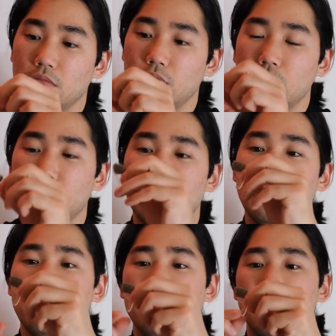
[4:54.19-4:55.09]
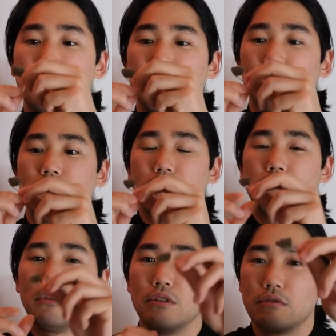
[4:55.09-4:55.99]
We can see, hold on.
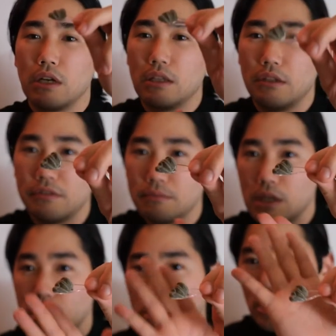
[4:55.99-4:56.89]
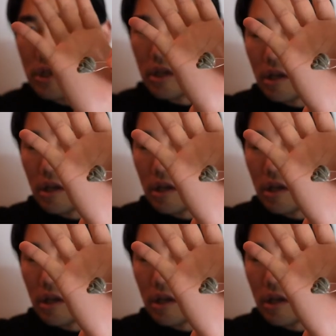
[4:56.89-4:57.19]
We can try this much.